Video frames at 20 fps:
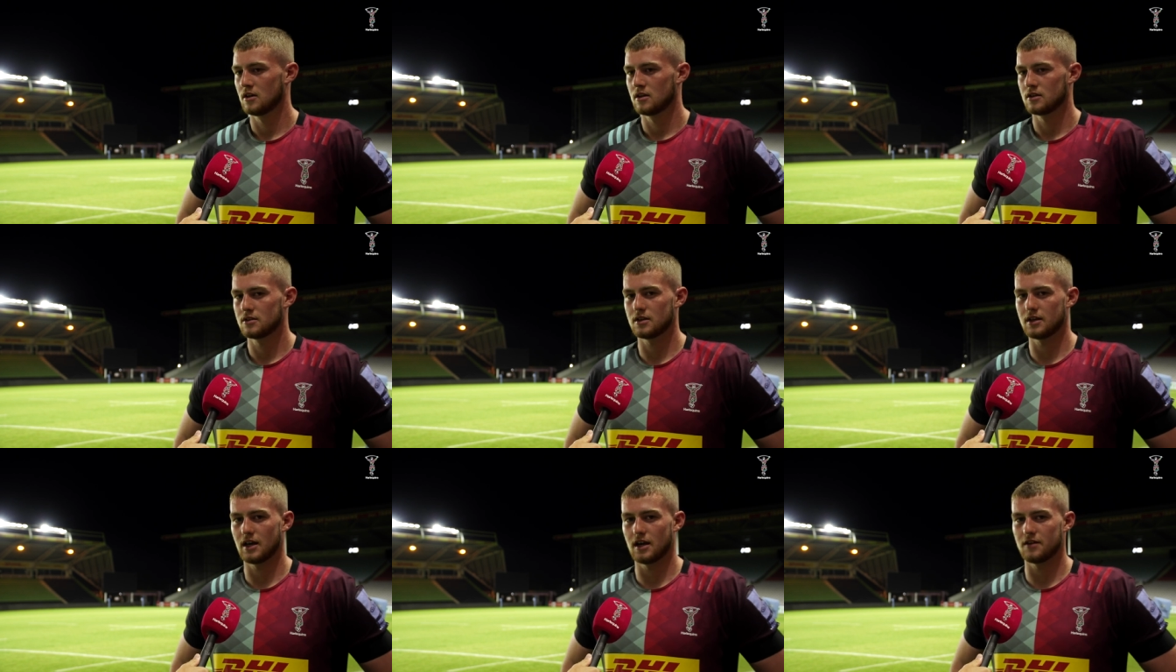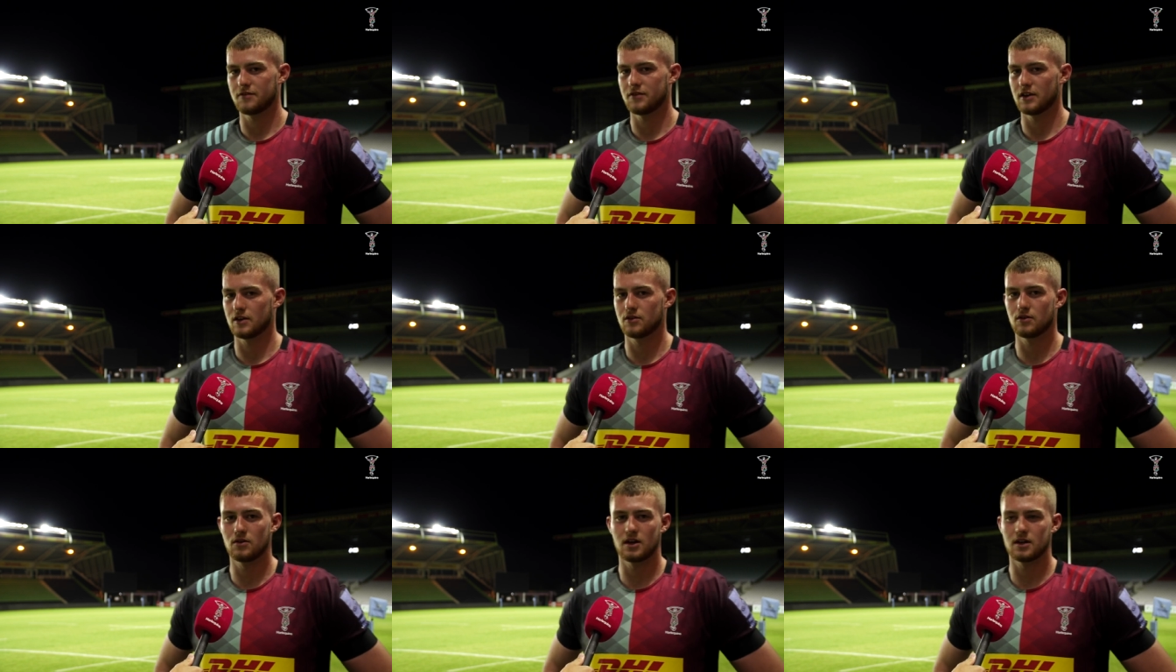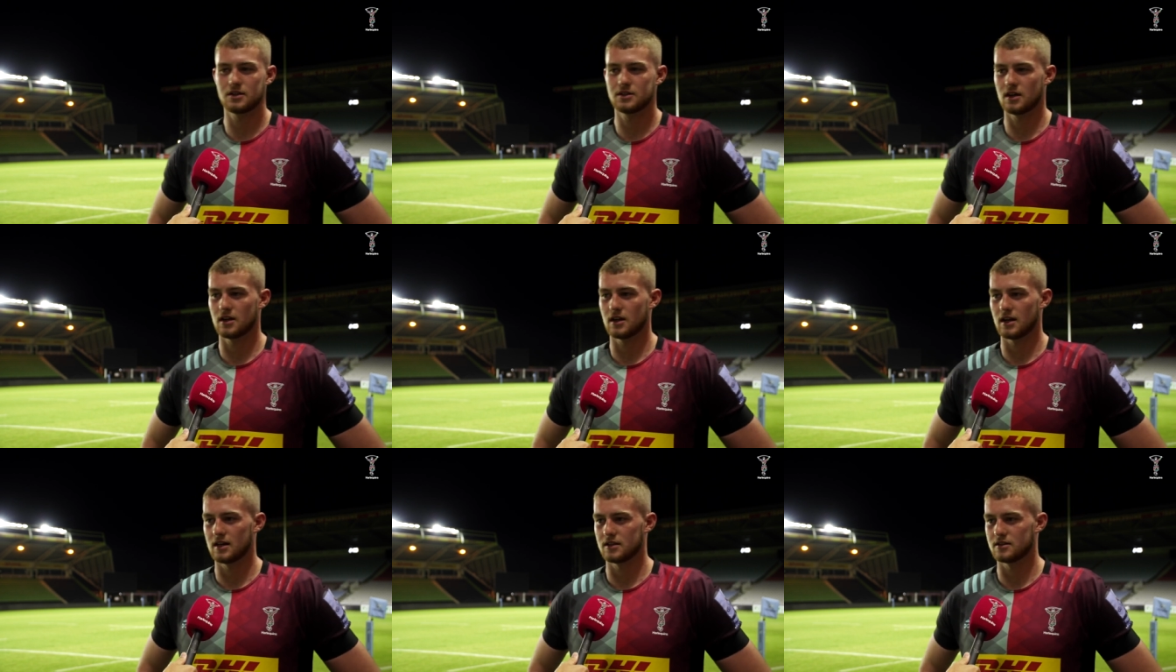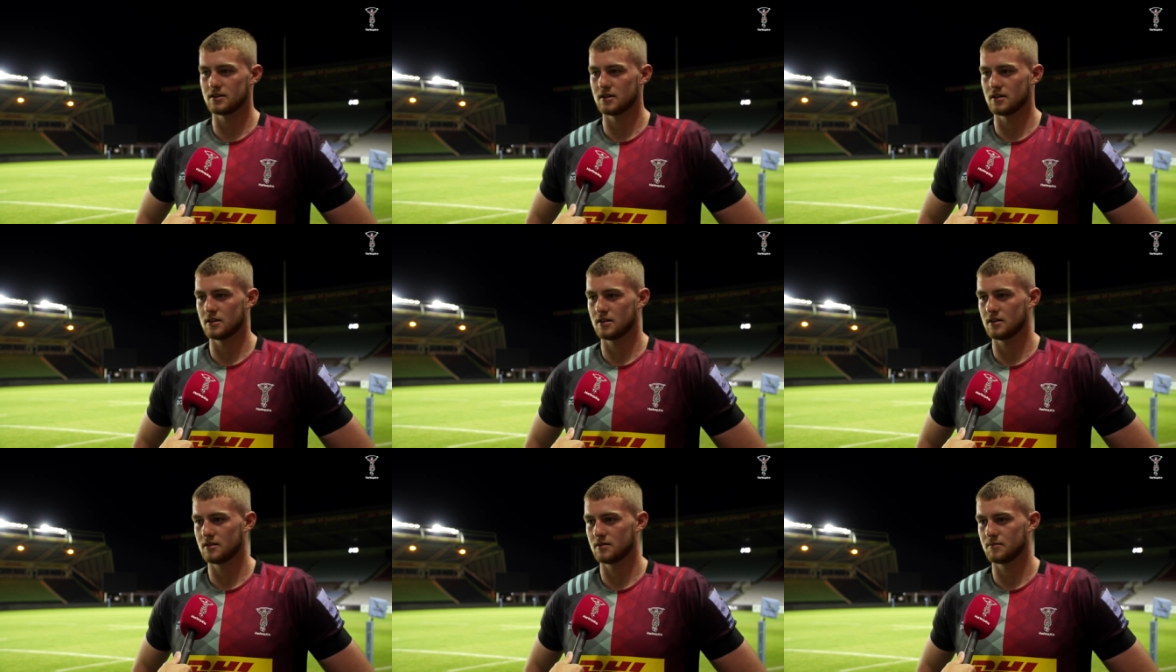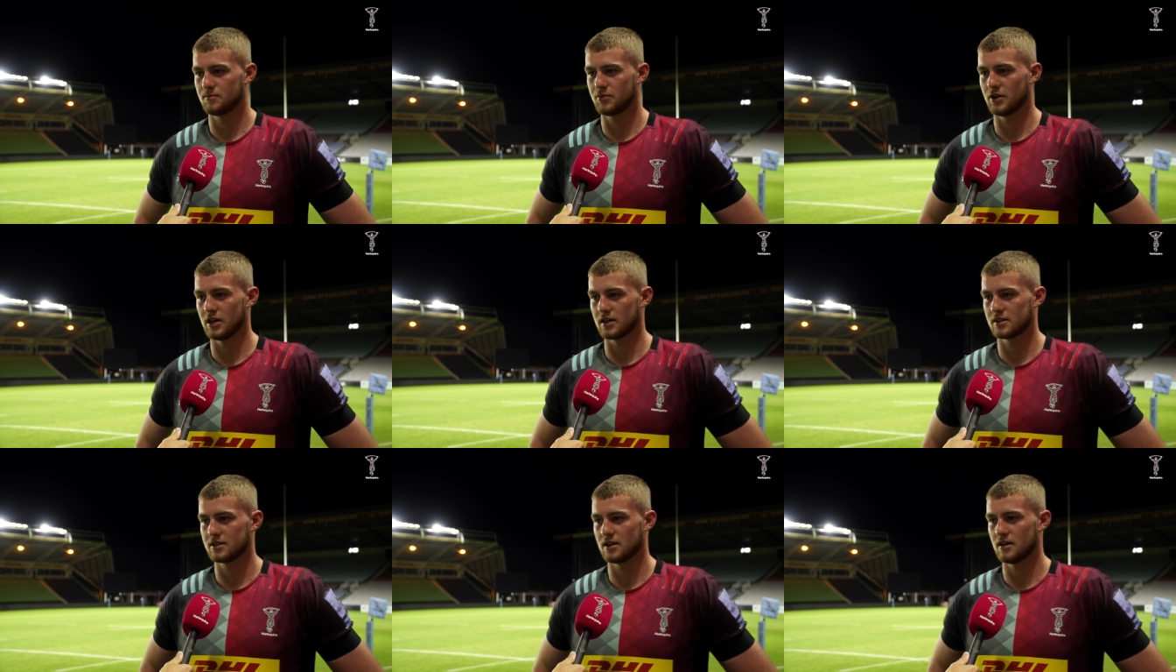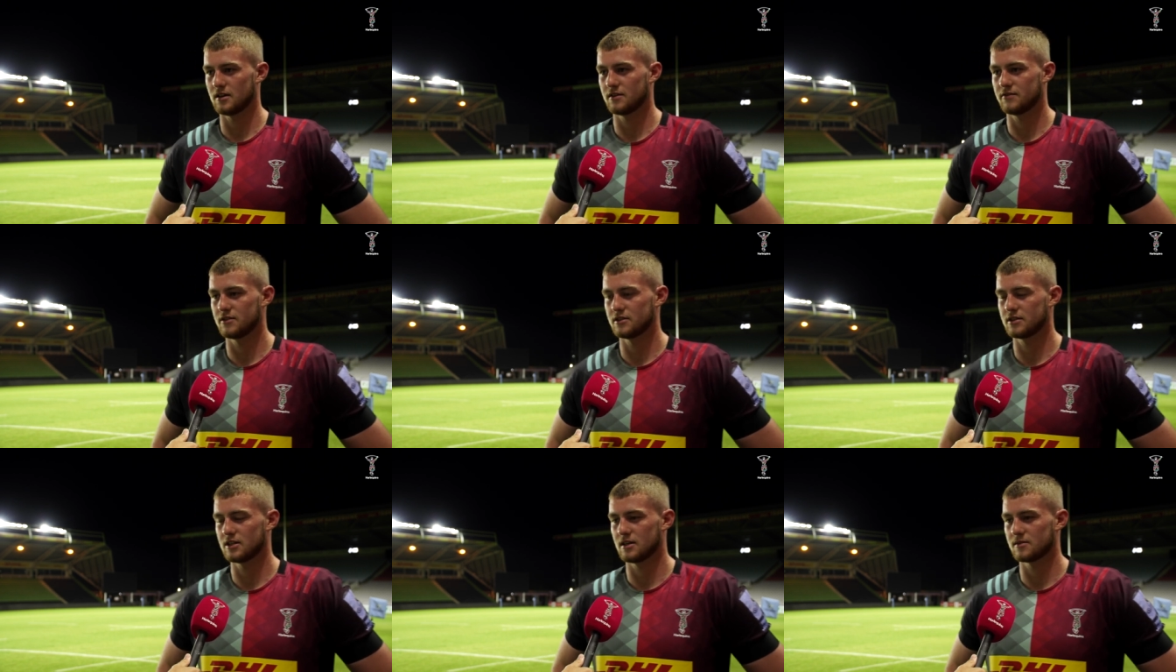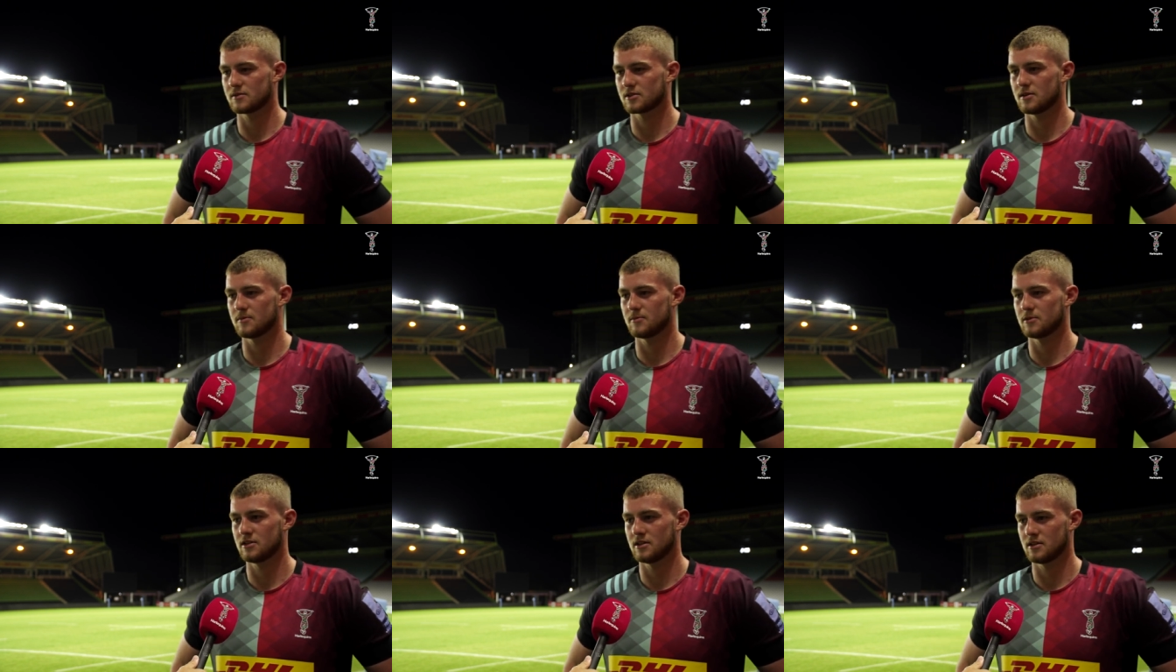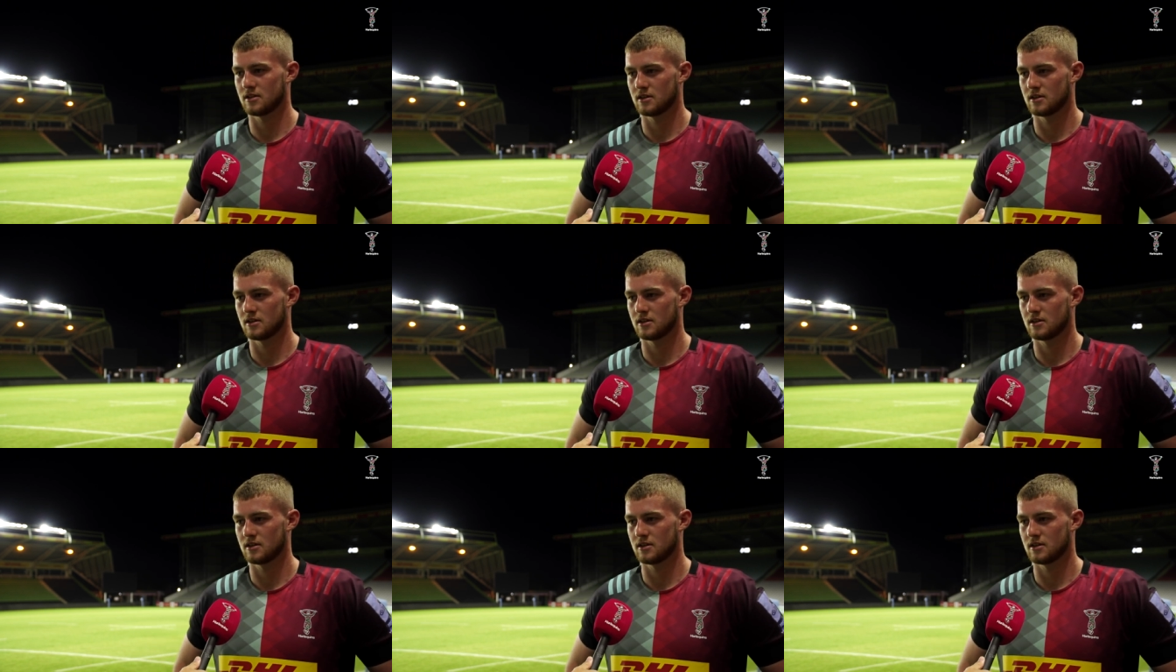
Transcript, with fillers: So yeah, I think all us young lads are pretty excited for the times coming.